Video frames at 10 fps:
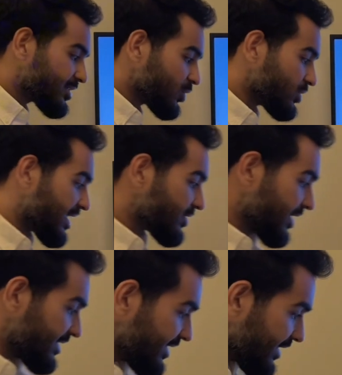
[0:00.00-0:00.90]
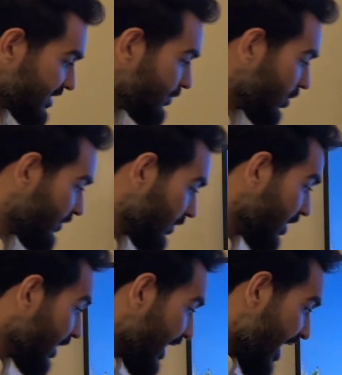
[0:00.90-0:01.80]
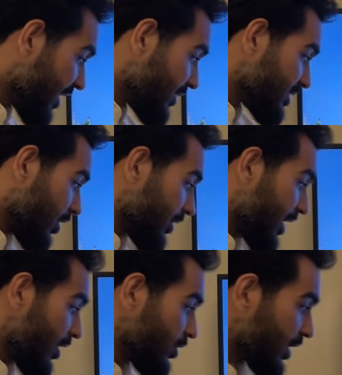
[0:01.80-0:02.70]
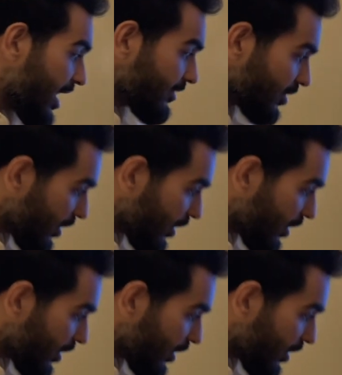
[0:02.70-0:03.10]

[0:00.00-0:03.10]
zoos. As you can see, these beautiful animals all around. You